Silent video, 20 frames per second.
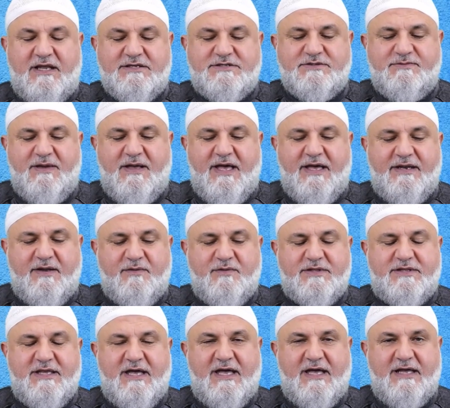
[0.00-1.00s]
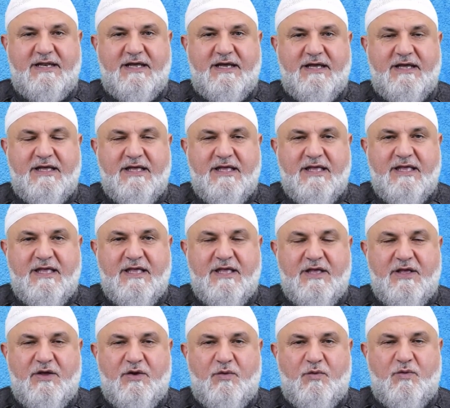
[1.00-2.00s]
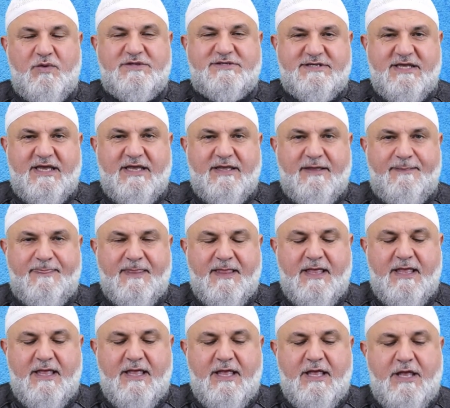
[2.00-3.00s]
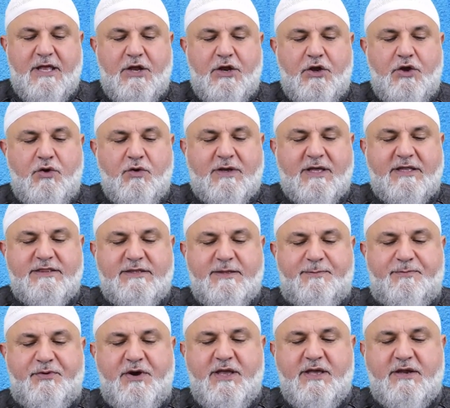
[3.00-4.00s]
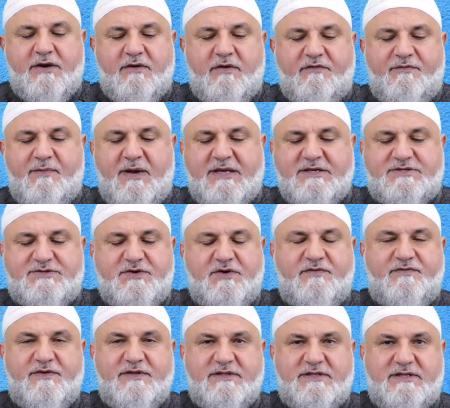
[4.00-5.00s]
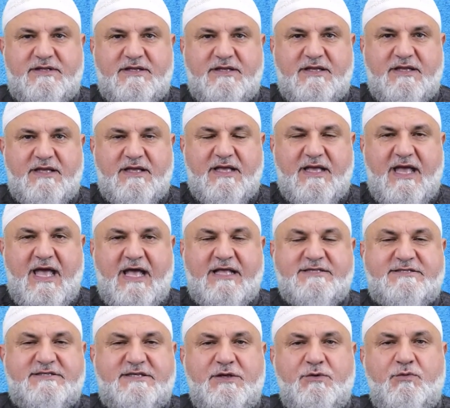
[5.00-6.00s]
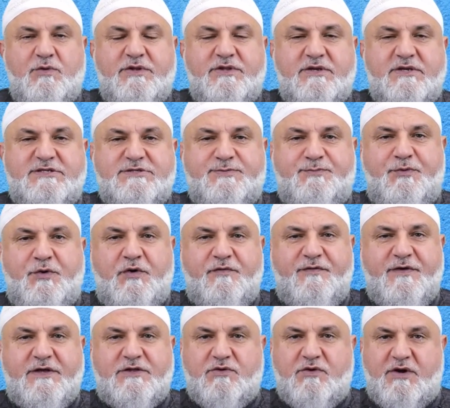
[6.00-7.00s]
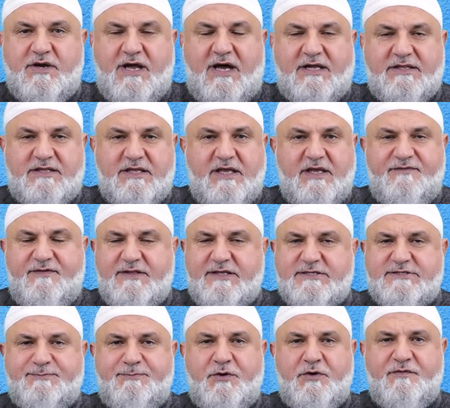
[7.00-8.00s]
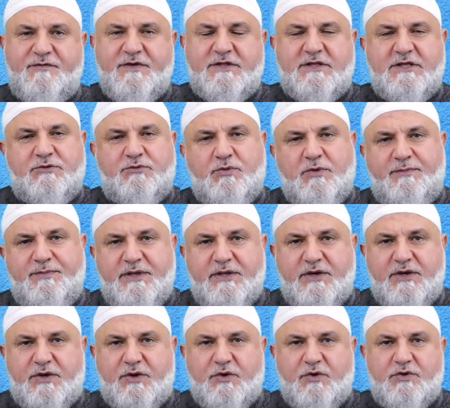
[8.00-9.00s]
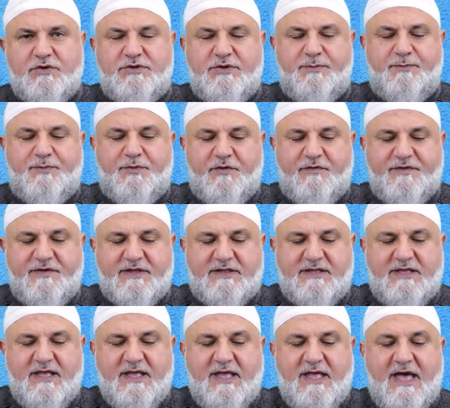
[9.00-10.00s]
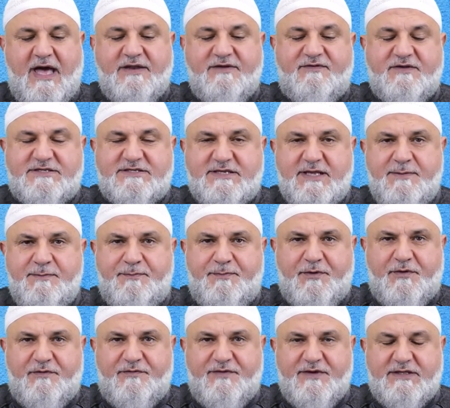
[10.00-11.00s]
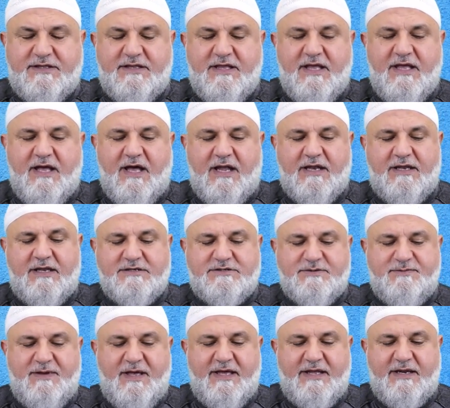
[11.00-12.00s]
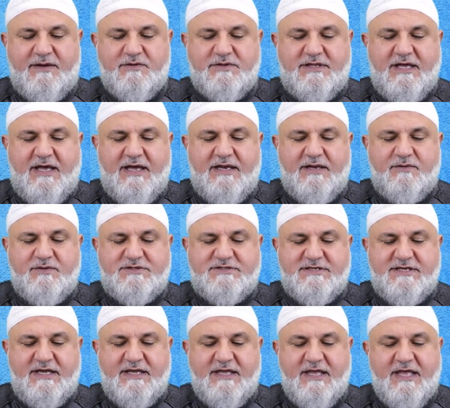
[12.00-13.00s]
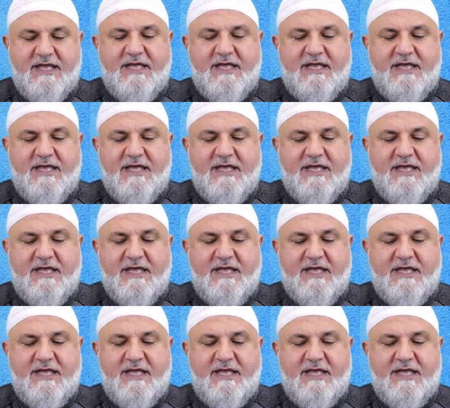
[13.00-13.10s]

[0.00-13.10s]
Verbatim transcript: subhanahu wa ta'ala will say, Look at the prayer of my servant and see whether it's perfect or not. If it is perfect, it will be recorded perfect. And if it's imperfect, Allah subhanahu wa ta'ala would say,